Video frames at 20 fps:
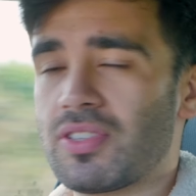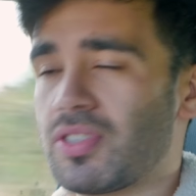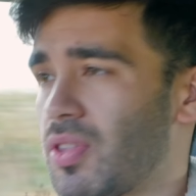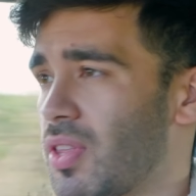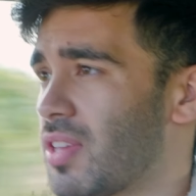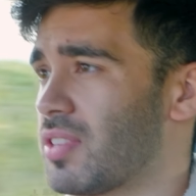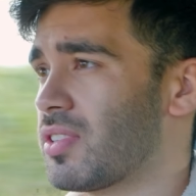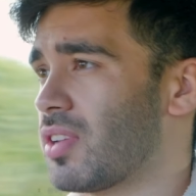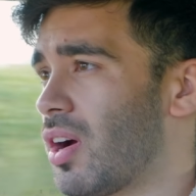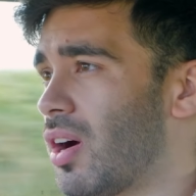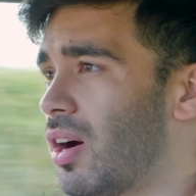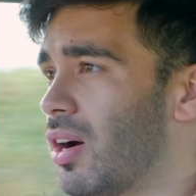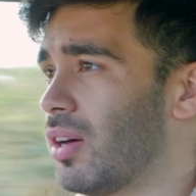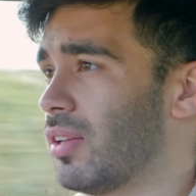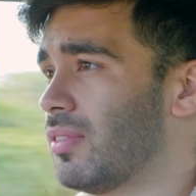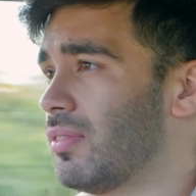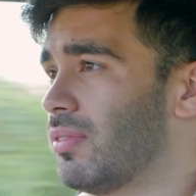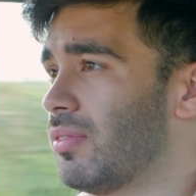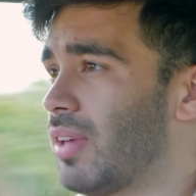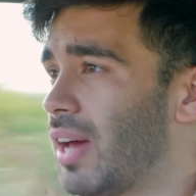So this car
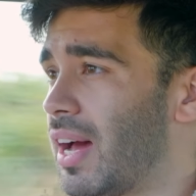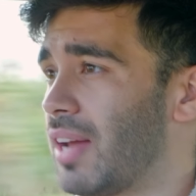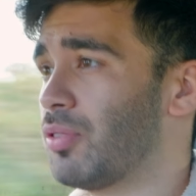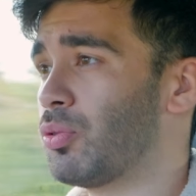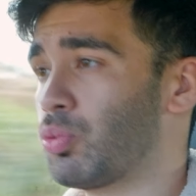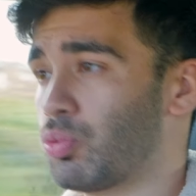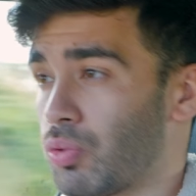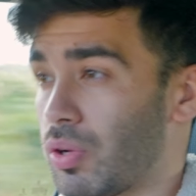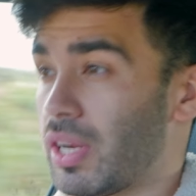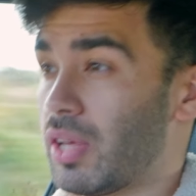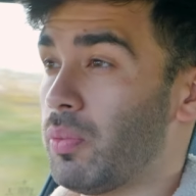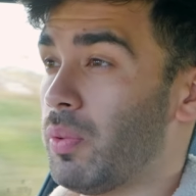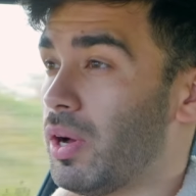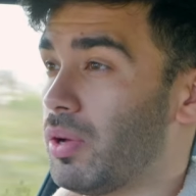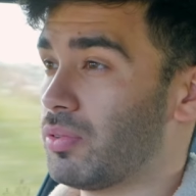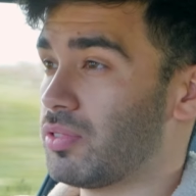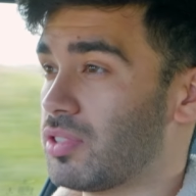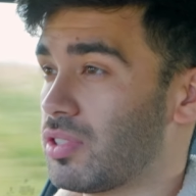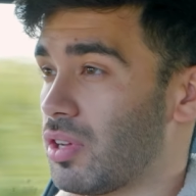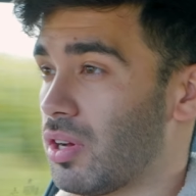handled really
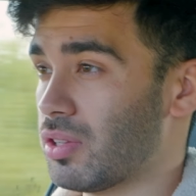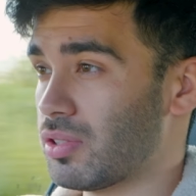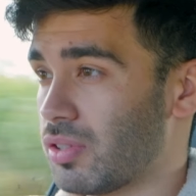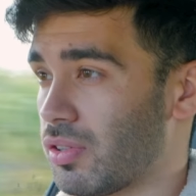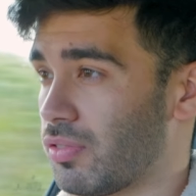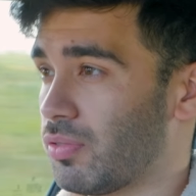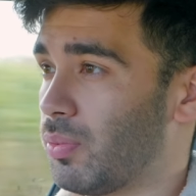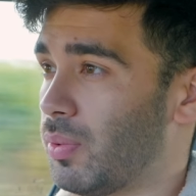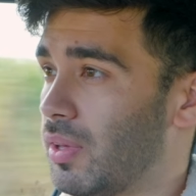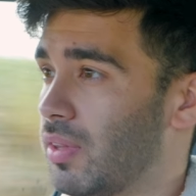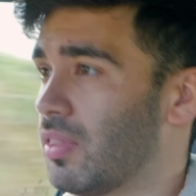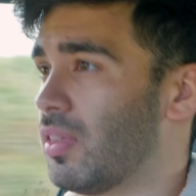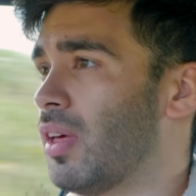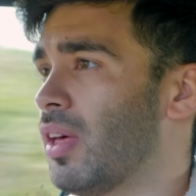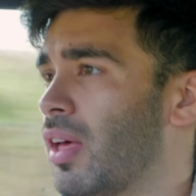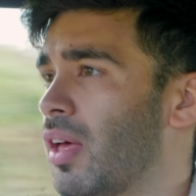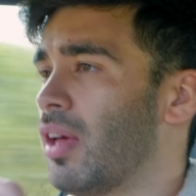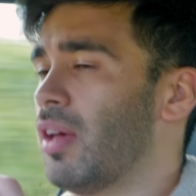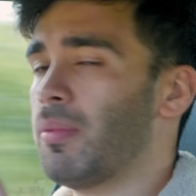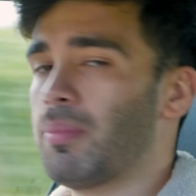well to start off with,
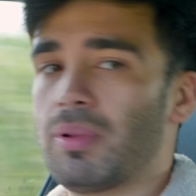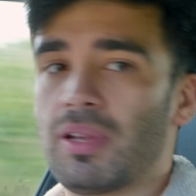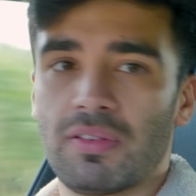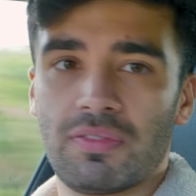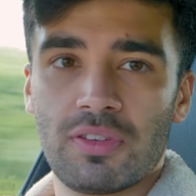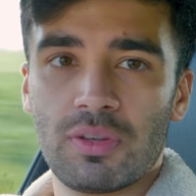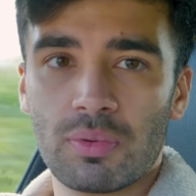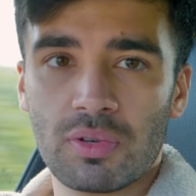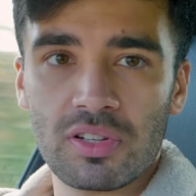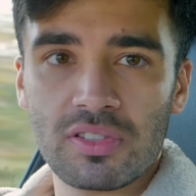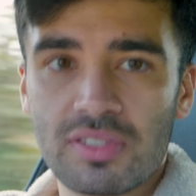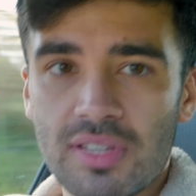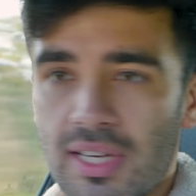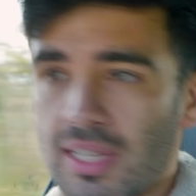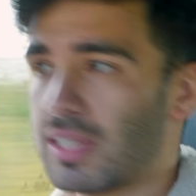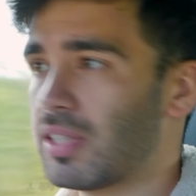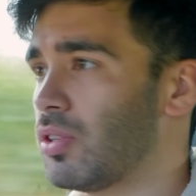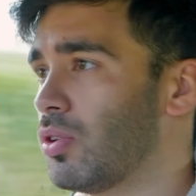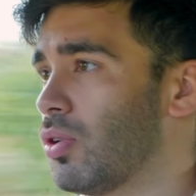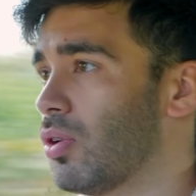but if you want to
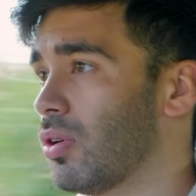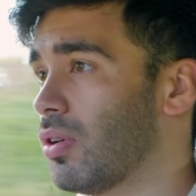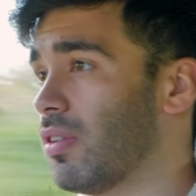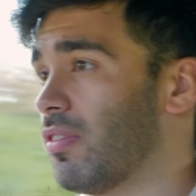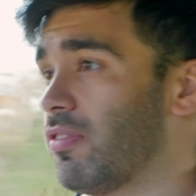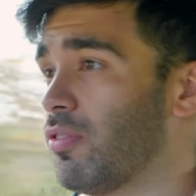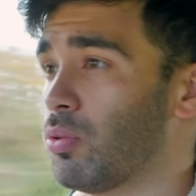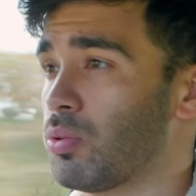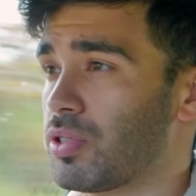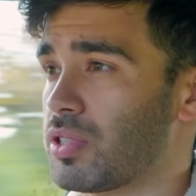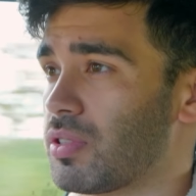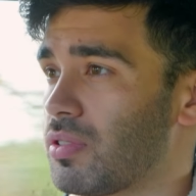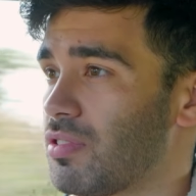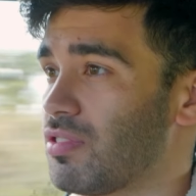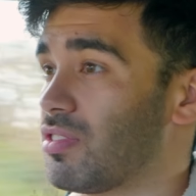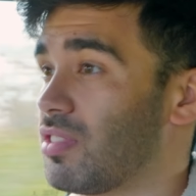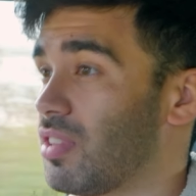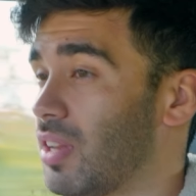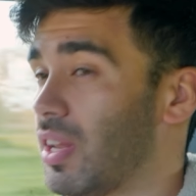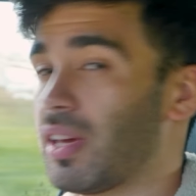take your 4
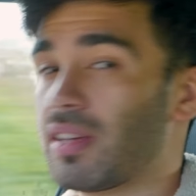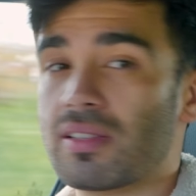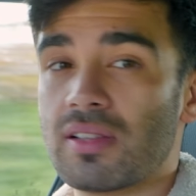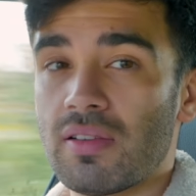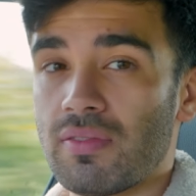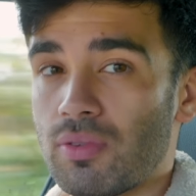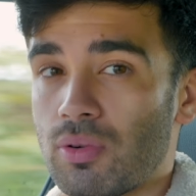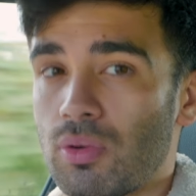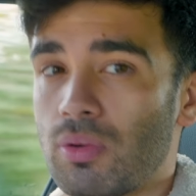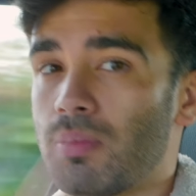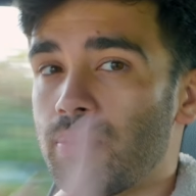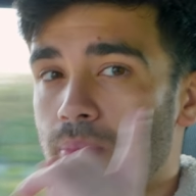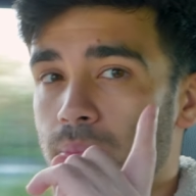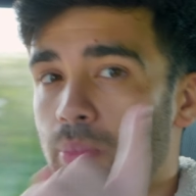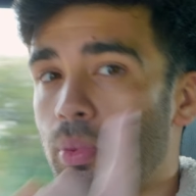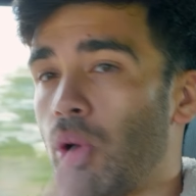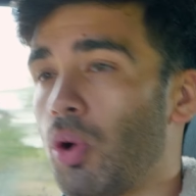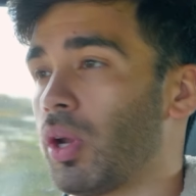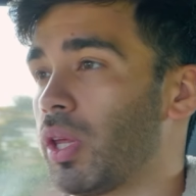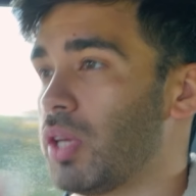Series to the next level,
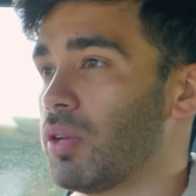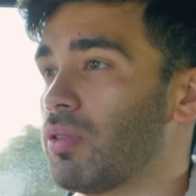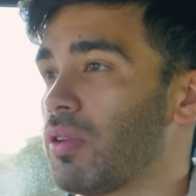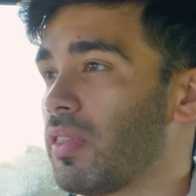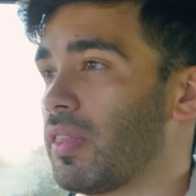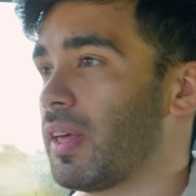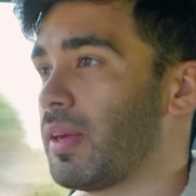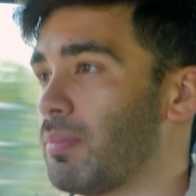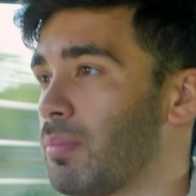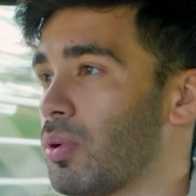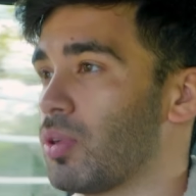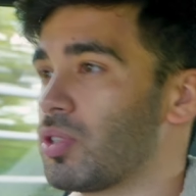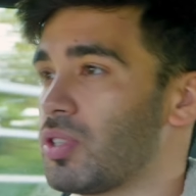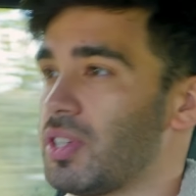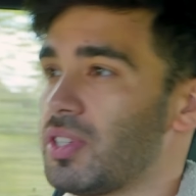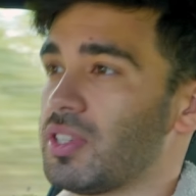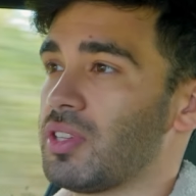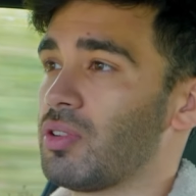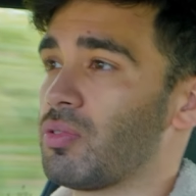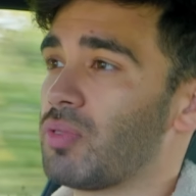polyurethane
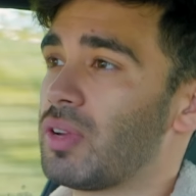bushes and a